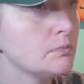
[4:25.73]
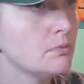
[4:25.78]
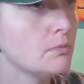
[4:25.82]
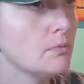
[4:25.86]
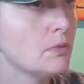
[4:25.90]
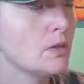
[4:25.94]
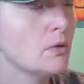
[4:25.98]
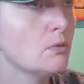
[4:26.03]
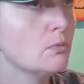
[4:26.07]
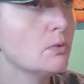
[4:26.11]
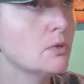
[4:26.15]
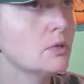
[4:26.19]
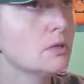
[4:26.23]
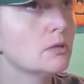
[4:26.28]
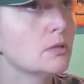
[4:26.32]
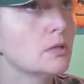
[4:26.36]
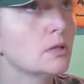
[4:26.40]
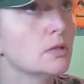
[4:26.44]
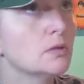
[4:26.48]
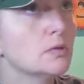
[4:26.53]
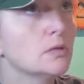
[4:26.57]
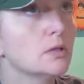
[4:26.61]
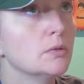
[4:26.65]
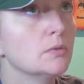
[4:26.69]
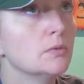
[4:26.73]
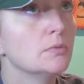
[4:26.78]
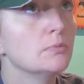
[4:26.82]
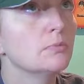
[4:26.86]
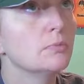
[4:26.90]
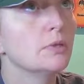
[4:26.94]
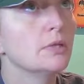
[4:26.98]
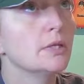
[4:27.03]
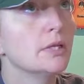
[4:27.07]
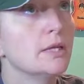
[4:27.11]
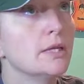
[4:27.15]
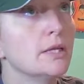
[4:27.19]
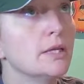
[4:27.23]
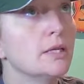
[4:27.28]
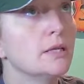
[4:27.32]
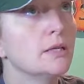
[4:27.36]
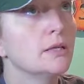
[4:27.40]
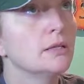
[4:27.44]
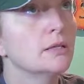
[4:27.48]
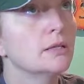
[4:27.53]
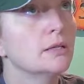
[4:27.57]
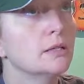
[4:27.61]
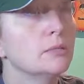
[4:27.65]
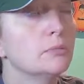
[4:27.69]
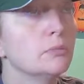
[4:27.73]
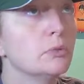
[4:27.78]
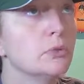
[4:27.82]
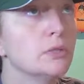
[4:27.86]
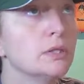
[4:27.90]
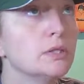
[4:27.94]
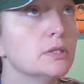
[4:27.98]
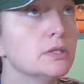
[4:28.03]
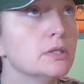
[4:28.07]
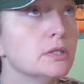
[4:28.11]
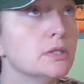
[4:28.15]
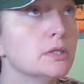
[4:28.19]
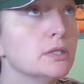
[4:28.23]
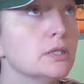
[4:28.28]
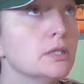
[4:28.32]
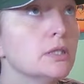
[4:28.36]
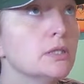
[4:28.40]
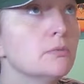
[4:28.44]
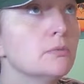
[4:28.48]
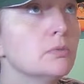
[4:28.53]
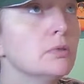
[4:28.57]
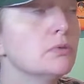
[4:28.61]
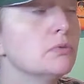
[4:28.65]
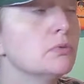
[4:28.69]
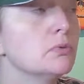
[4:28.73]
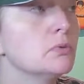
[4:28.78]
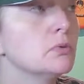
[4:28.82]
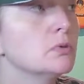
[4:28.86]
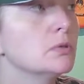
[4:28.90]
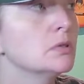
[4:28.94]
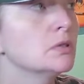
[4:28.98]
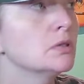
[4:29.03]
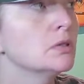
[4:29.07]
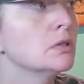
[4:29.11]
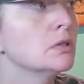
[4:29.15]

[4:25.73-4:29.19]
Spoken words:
whether or not it would play a pre-existing MP4